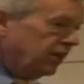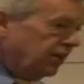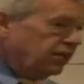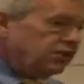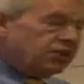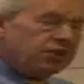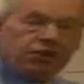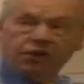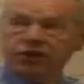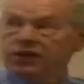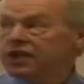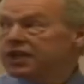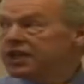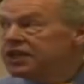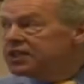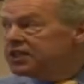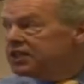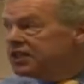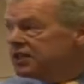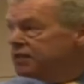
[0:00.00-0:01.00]
So it's
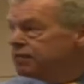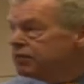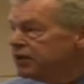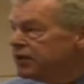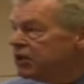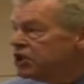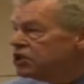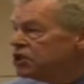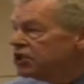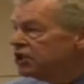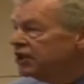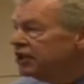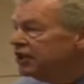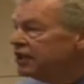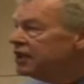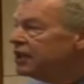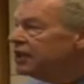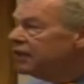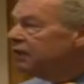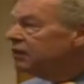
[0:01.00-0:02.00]
the depression
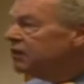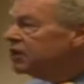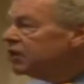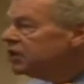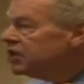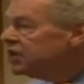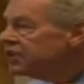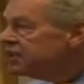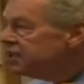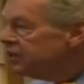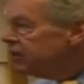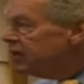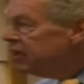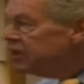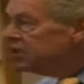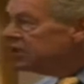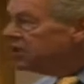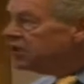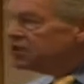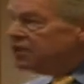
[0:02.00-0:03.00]
which is the major
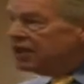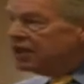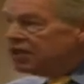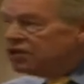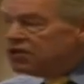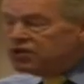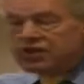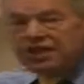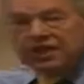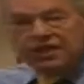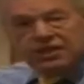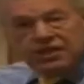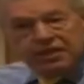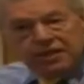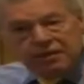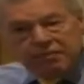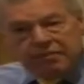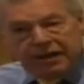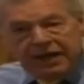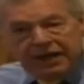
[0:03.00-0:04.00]
cause, and of course that's at the
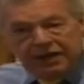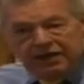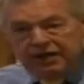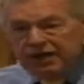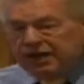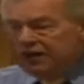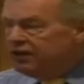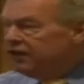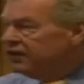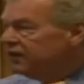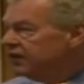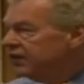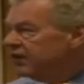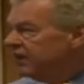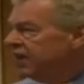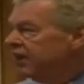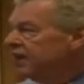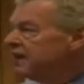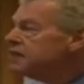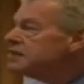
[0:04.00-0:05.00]
background of the
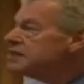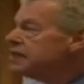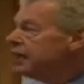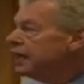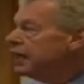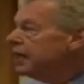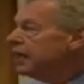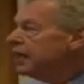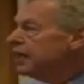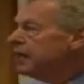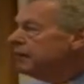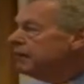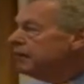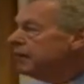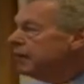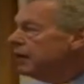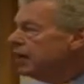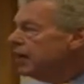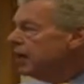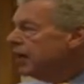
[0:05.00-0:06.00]

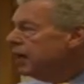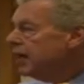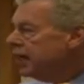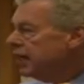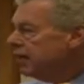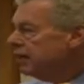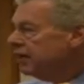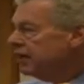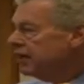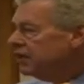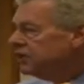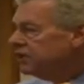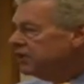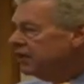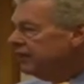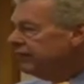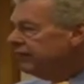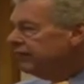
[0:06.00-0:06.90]
anorexia.